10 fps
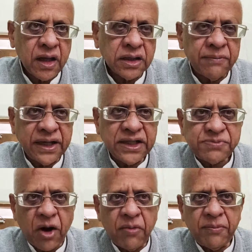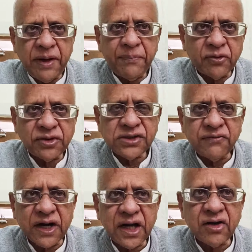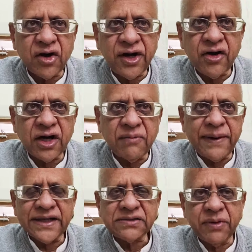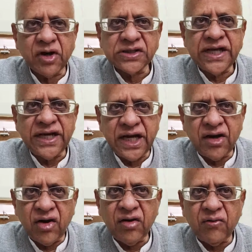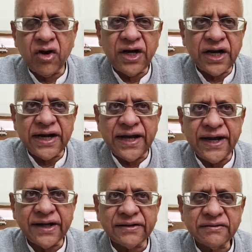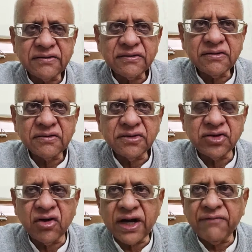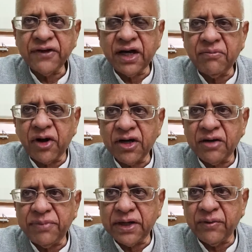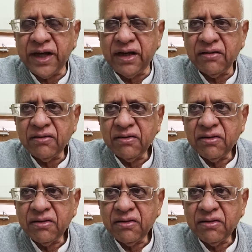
The British probably put this Wakhan Corridor in place because they did not want a direct geographical border between